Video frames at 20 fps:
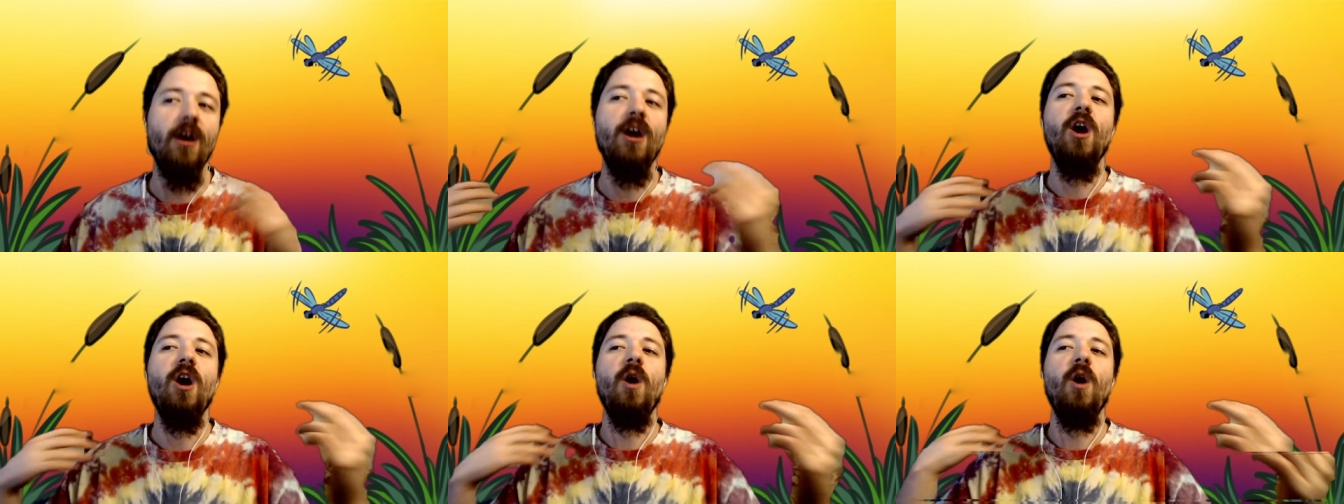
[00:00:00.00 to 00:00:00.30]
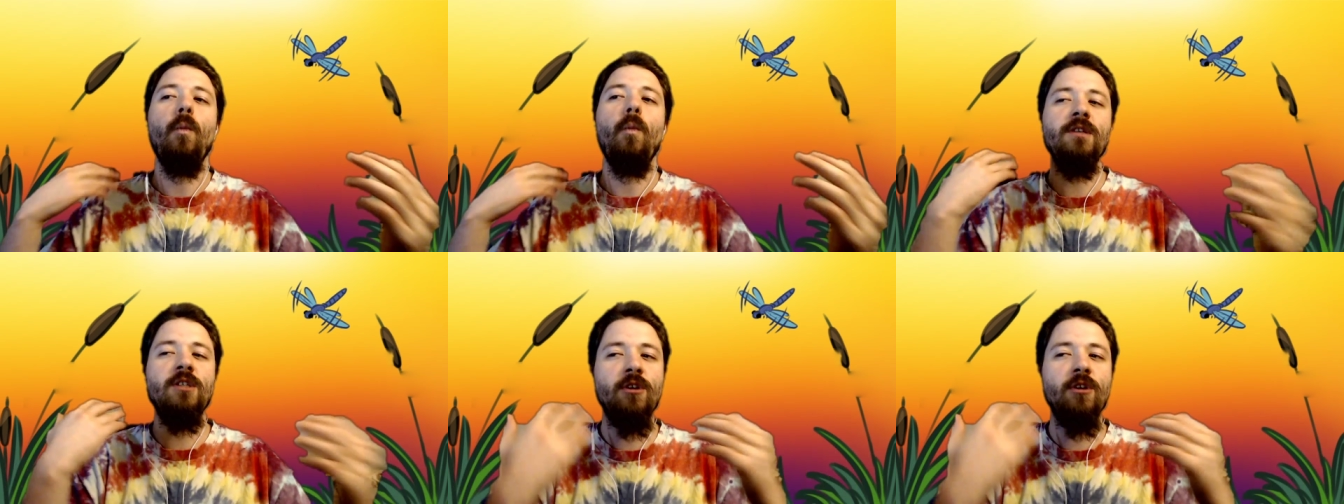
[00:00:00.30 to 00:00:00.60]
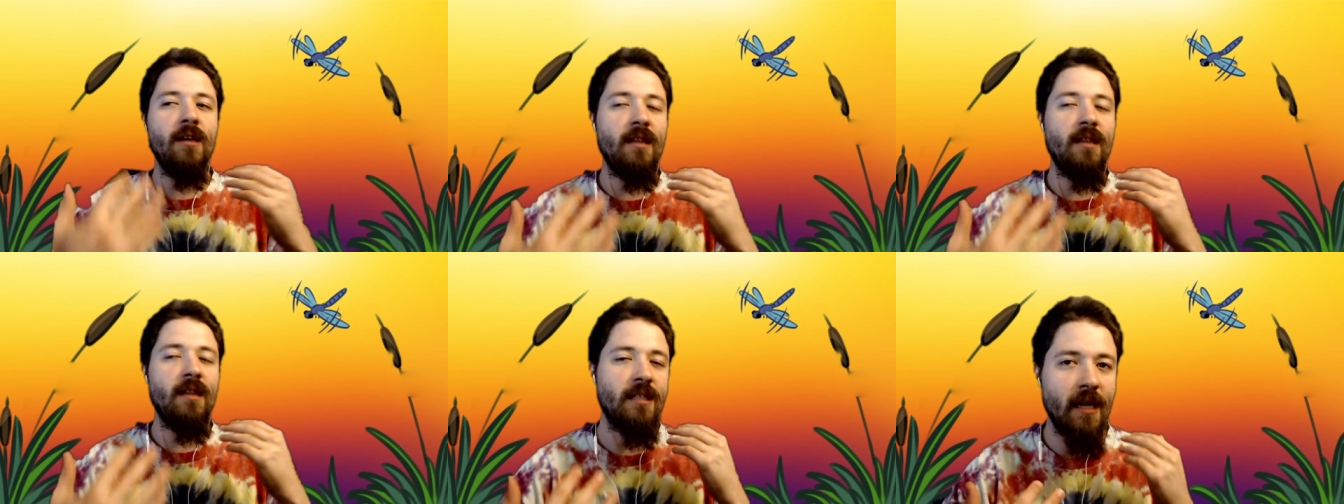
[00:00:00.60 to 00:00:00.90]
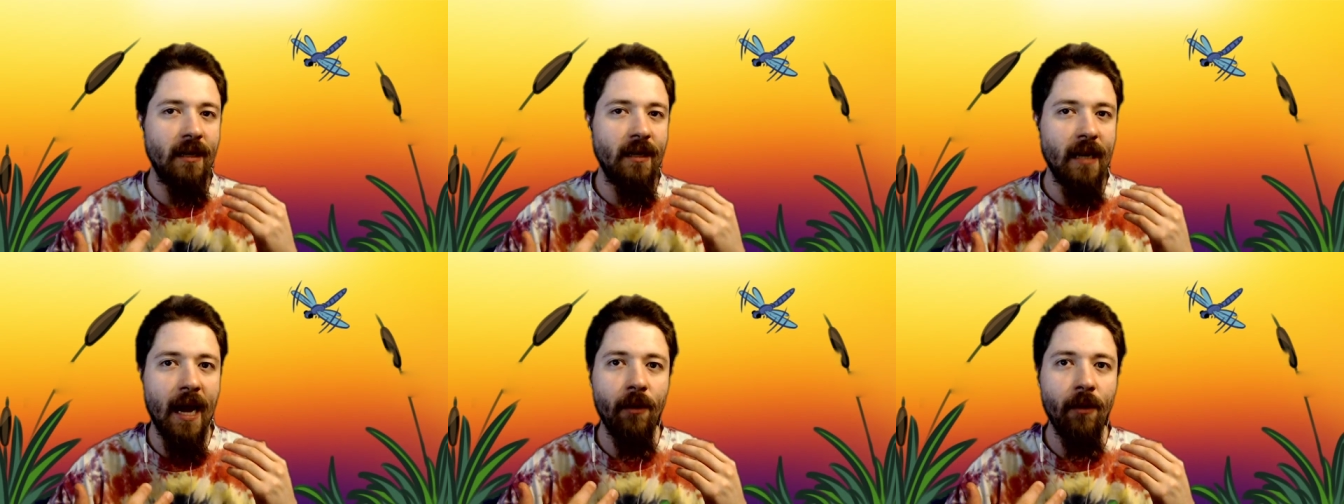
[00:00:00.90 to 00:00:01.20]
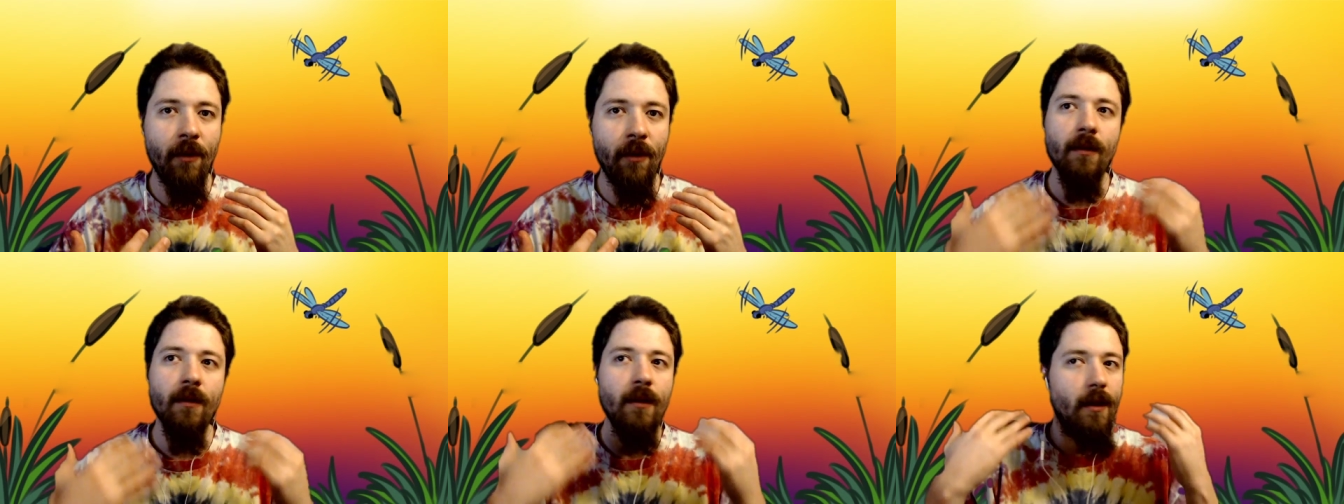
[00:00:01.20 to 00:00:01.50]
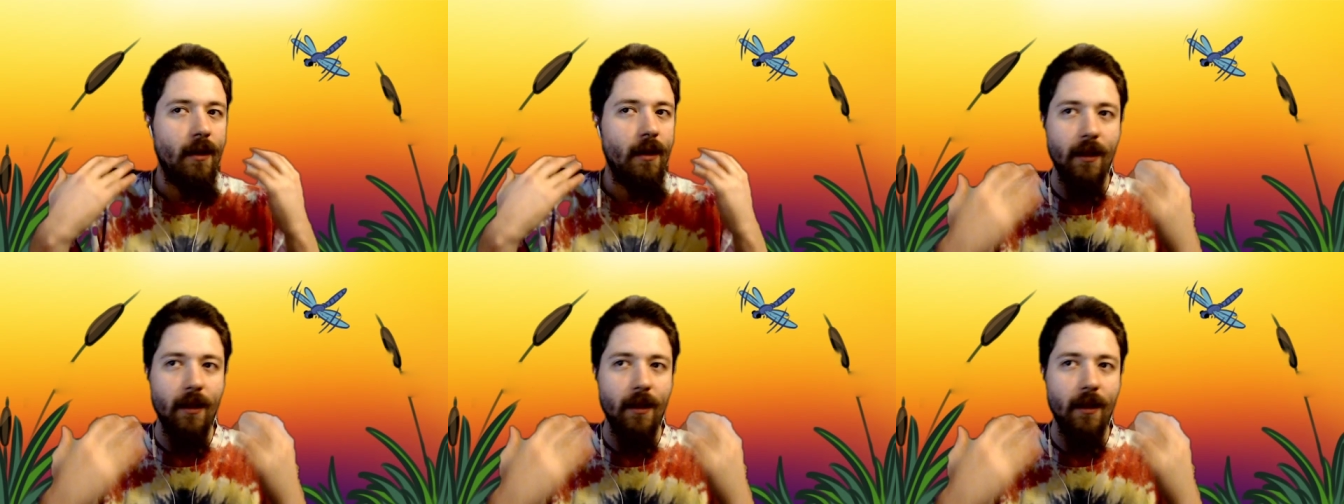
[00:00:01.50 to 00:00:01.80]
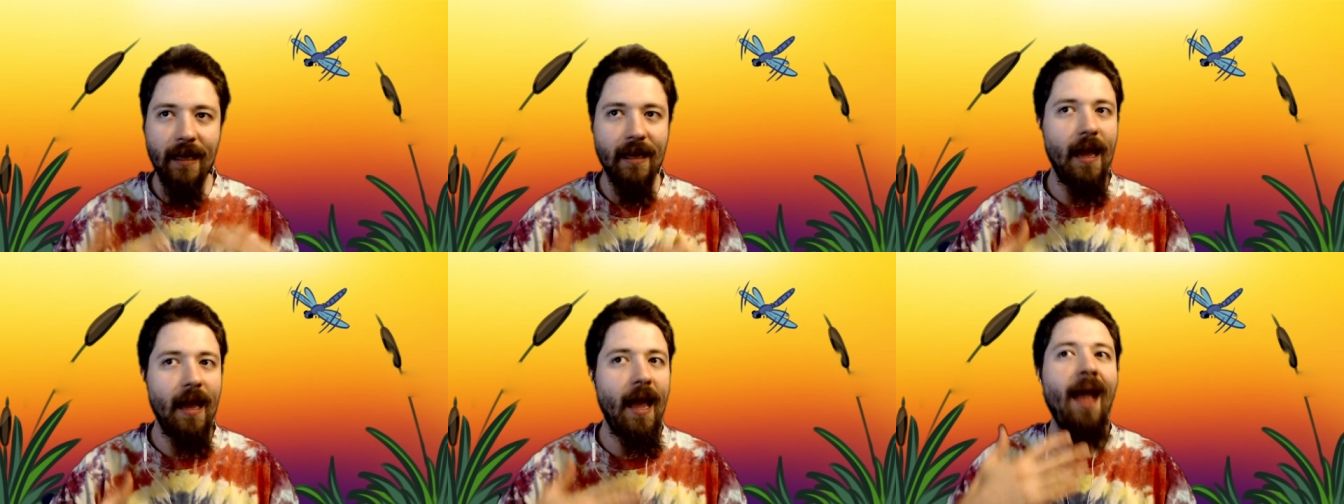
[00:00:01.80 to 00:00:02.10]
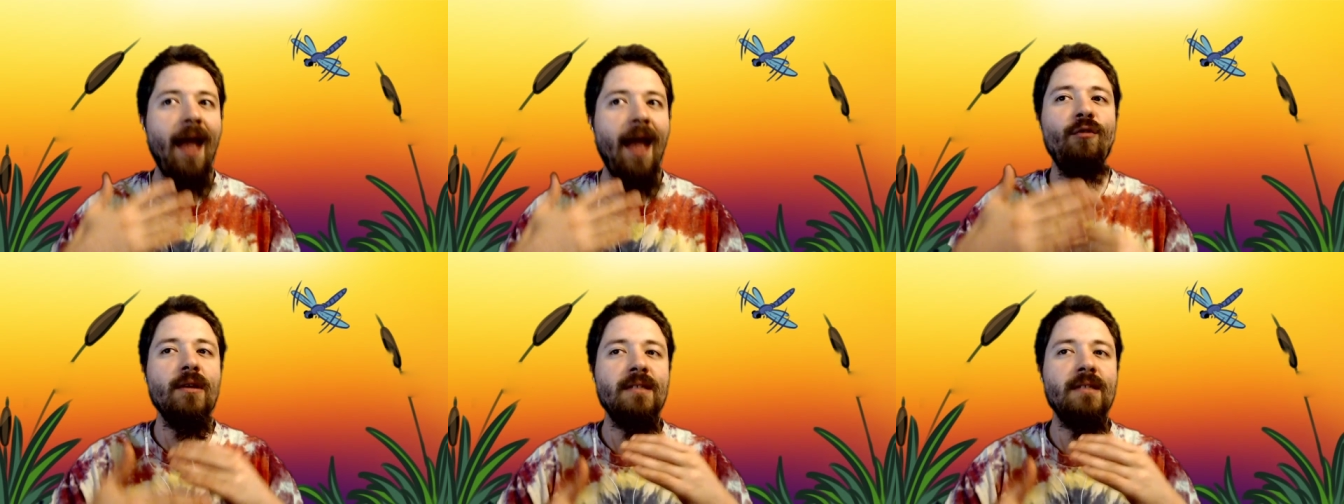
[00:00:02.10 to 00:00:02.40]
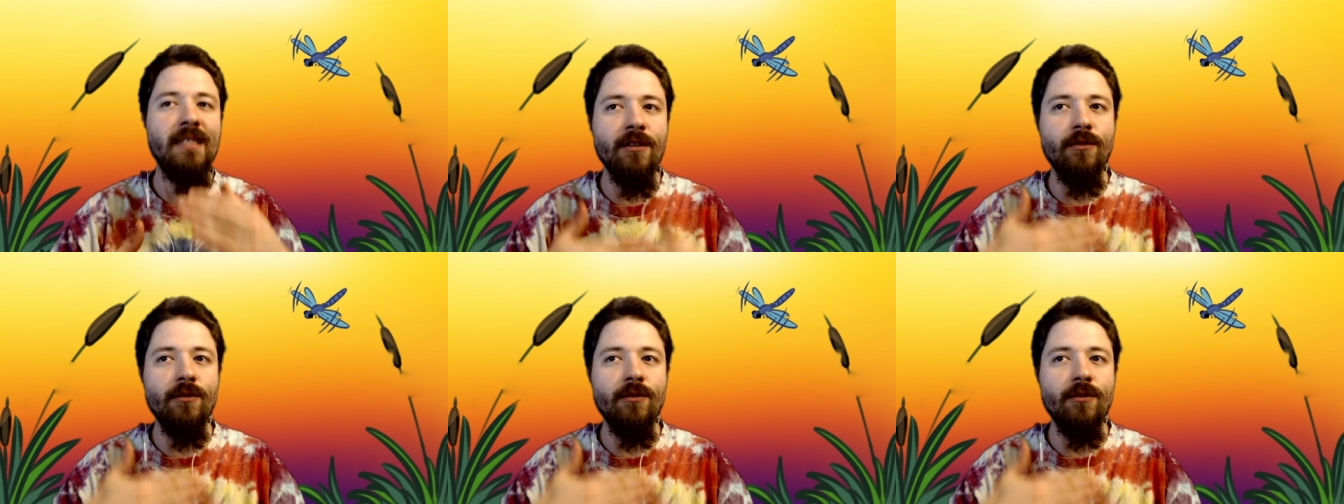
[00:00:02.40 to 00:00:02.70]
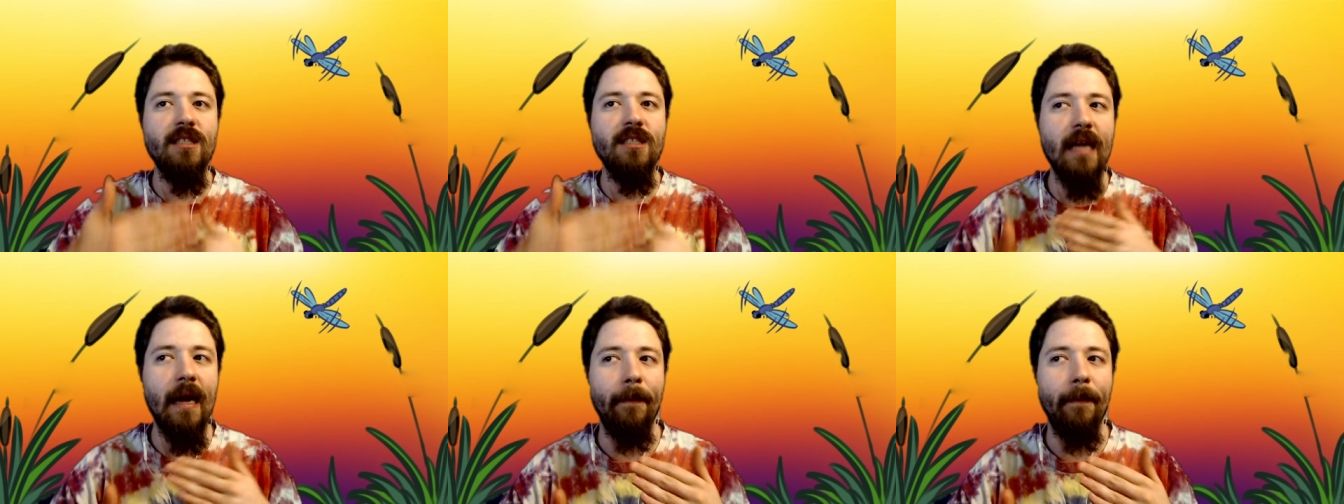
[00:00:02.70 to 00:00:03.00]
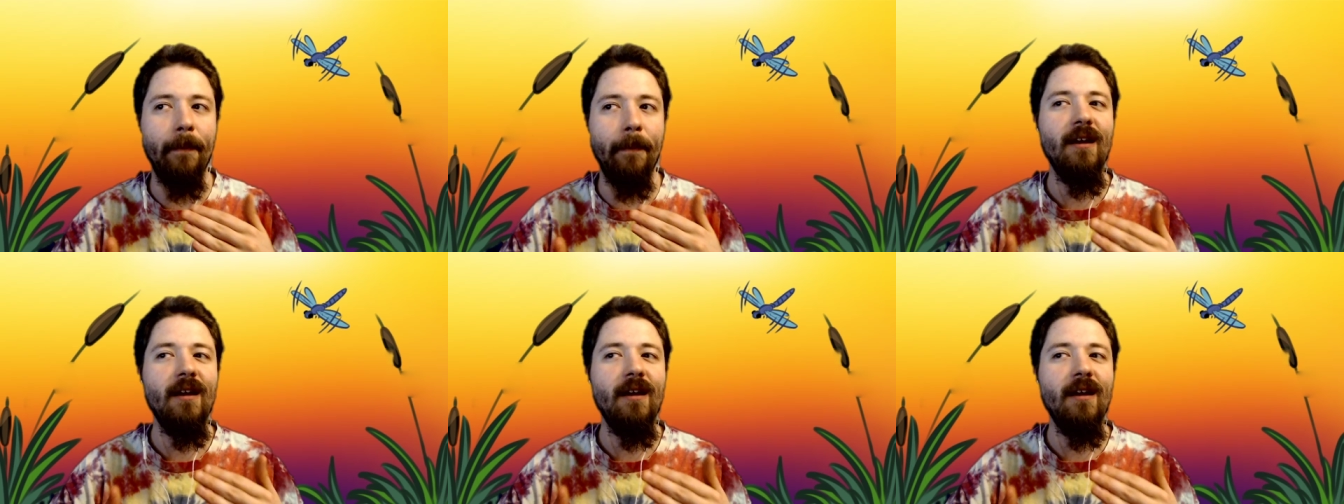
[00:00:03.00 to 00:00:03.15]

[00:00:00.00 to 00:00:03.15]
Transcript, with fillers: Once you get the Sun Tower, like every single step